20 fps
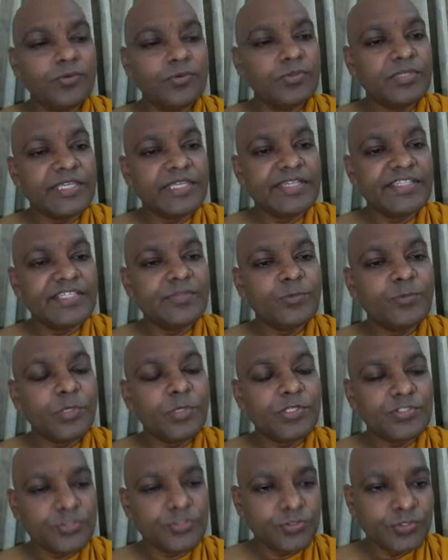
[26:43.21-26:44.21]
getting
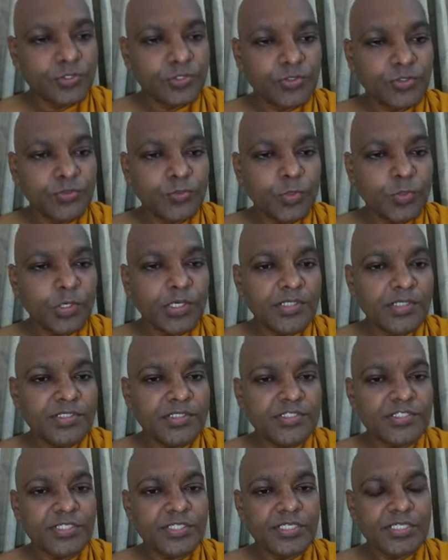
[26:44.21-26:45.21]
what you don't
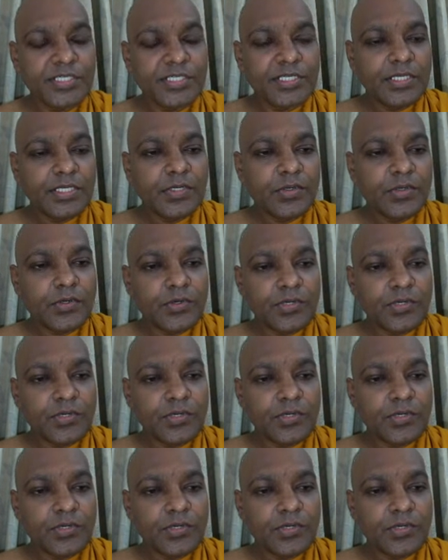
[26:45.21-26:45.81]
want, or